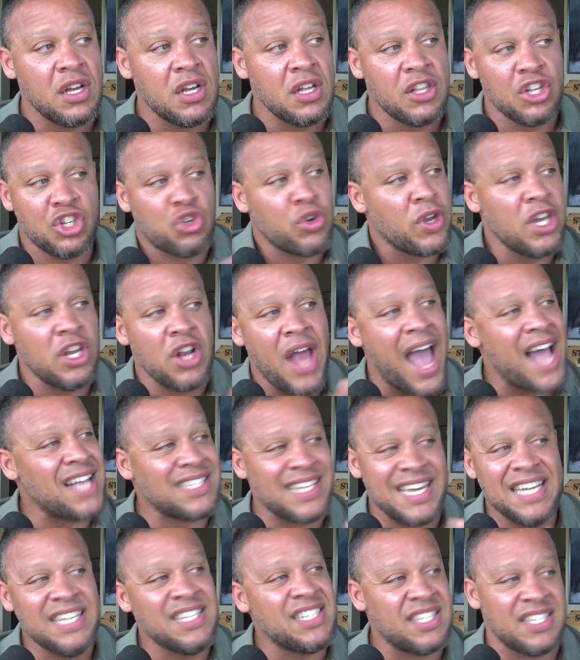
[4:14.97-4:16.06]
The tree has
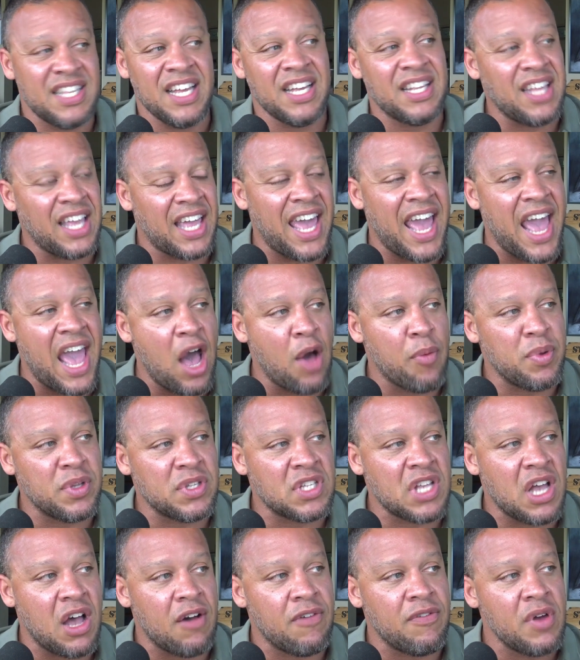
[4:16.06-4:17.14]
instinct, it can't help
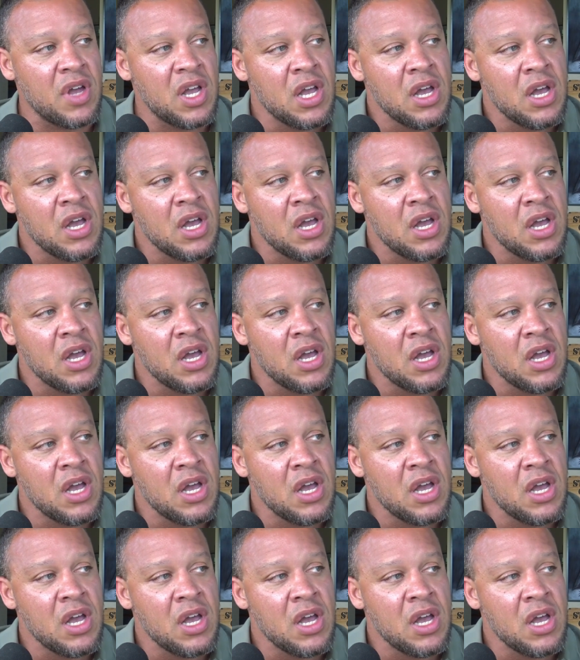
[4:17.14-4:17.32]
itself.